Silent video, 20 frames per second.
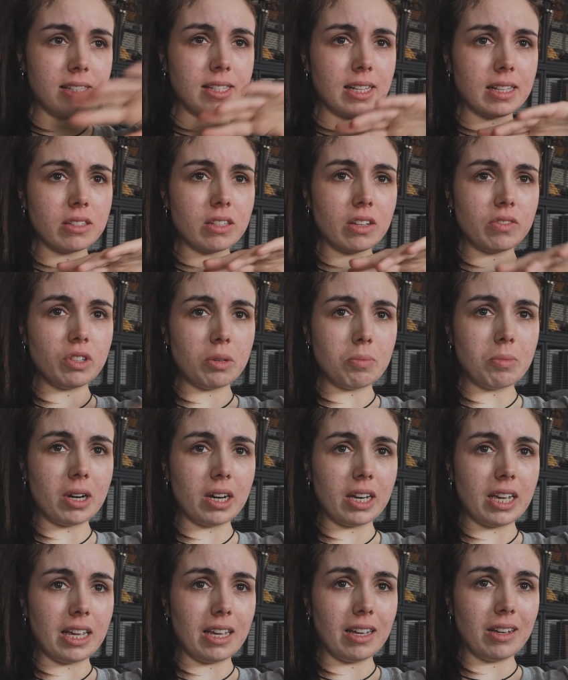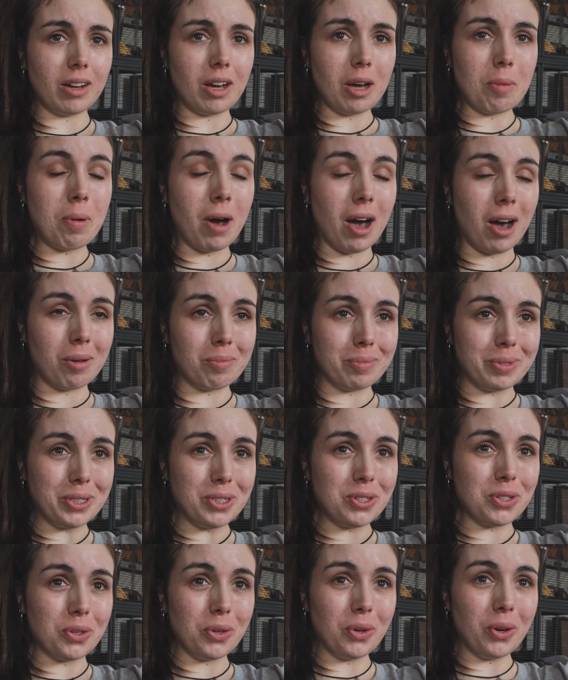Since I've done my
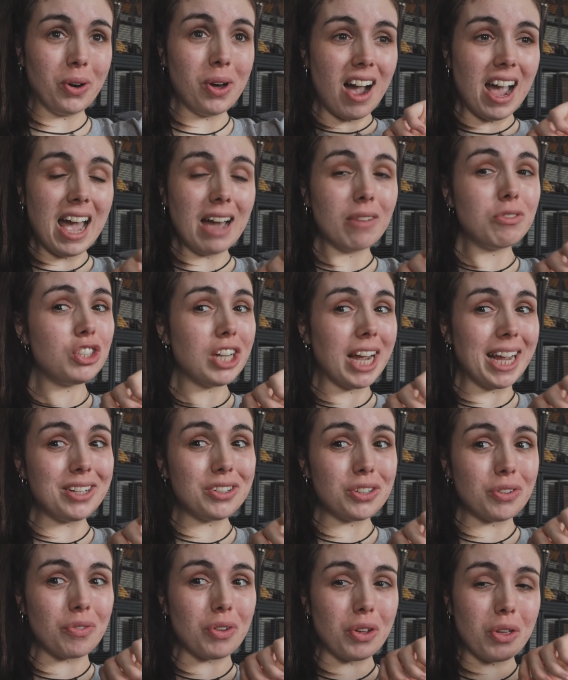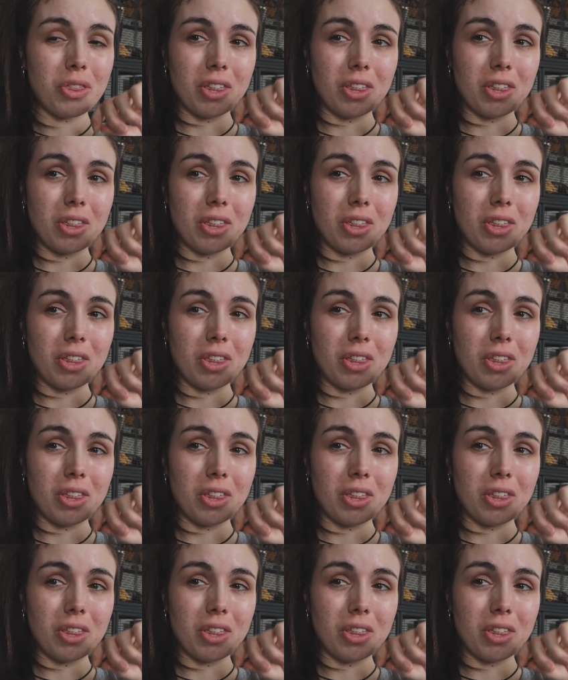apartment tour, I have changed a few